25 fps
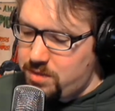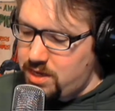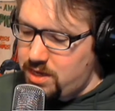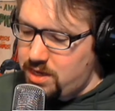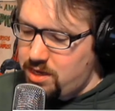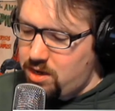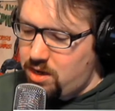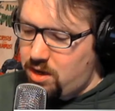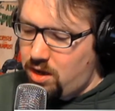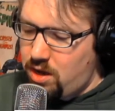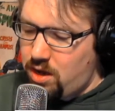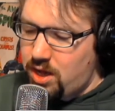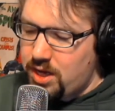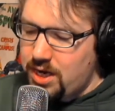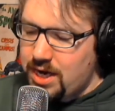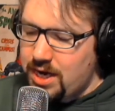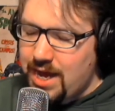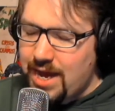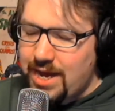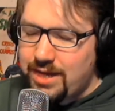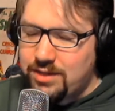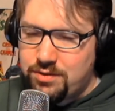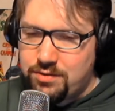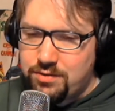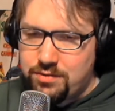me on
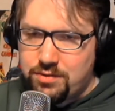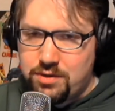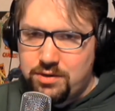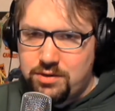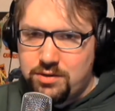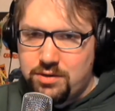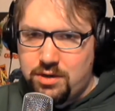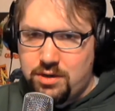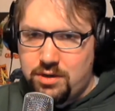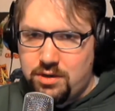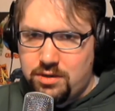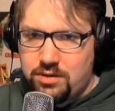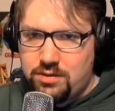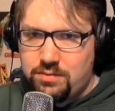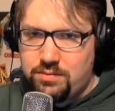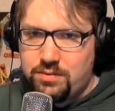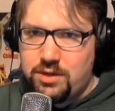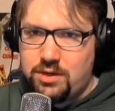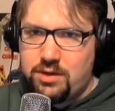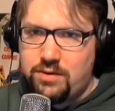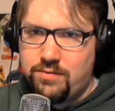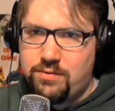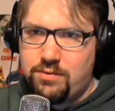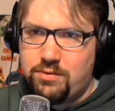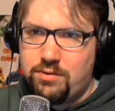at Sorgatron on
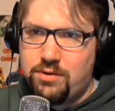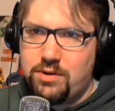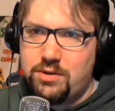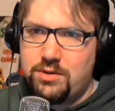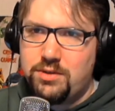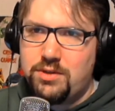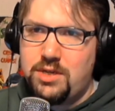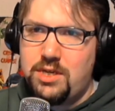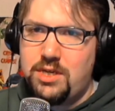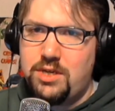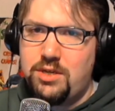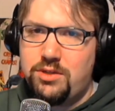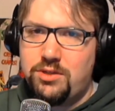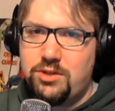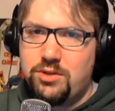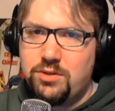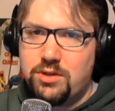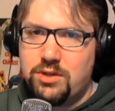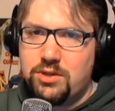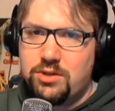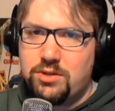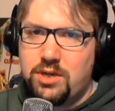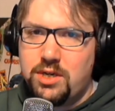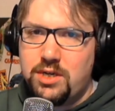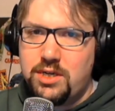Twitter, of course, the
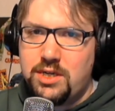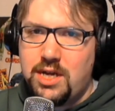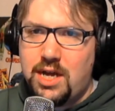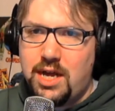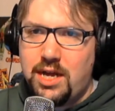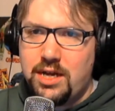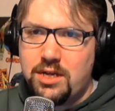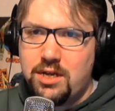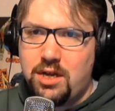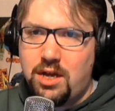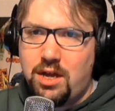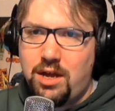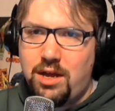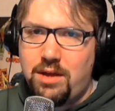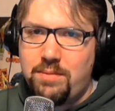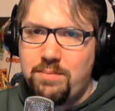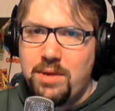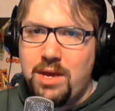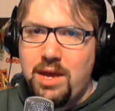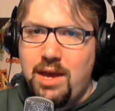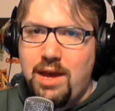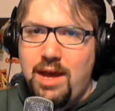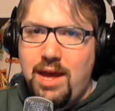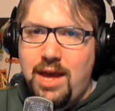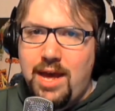Sorgatron.com